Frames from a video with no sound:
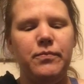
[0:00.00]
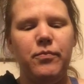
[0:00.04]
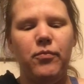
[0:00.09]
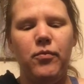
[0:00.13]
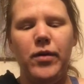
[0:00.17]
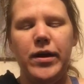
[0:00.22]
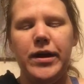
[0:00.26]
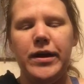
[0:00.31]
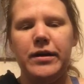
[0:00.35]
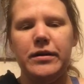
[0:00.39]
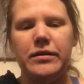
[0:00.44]

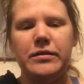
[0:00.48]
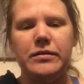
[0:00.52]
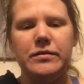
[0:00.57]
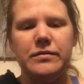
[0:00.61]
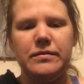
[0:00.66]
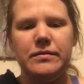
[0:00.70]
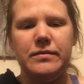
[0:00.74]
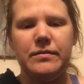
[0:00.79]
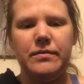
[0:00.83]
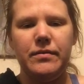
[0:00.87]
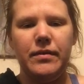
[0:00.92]

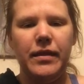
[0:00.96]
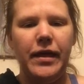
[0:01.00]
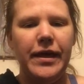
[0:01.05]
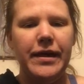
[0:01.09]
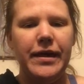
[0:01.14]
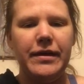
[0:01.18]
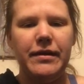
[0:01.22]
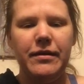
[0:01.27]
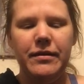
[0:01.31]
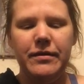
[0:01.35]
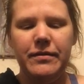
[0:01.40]
wears
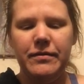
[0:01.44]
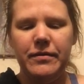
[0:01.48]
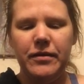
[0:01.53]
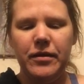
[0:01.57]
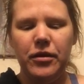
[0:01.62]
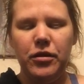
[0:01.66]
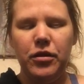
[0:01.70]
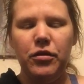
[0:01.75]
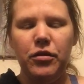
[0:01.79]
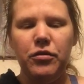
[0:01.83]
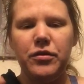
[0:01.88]
like
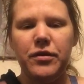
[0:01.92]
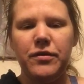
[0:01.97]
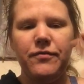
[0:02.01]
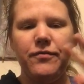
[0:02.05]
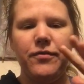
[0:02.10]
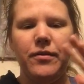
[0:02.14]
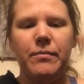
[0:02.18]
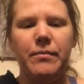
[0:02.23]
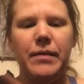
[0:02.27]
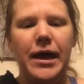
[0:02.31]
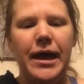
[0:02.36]
clothing
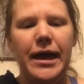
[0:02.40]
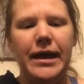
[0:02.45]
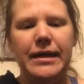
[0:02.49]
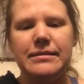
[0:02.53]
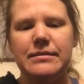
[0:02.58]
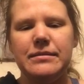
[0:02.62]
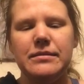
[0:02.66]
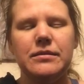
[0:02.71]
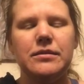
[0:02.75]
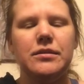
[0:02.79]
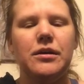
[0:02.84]
from
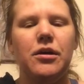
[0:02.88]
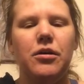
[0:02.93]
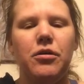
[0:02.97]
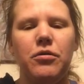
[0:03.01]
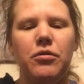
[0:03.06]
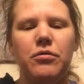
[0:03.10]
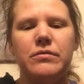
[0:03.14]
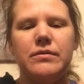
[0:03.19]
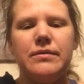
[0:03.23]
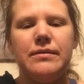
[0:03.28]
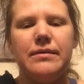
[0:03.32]
head to toe,